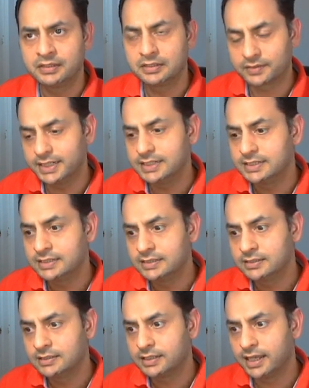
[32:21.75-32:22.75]
right,
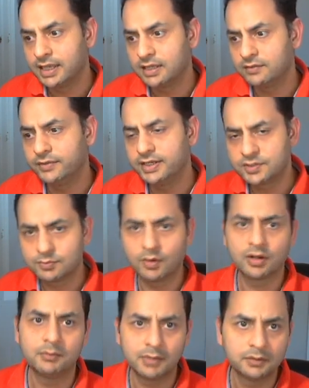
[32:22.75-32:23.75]
and very
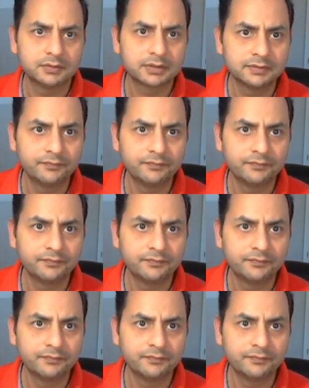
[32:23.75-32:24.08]
small amount,